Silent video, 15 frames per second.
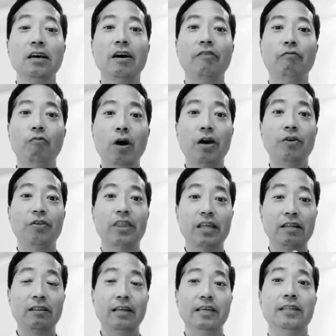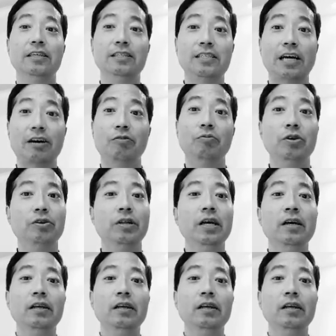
of wealth in the entire world.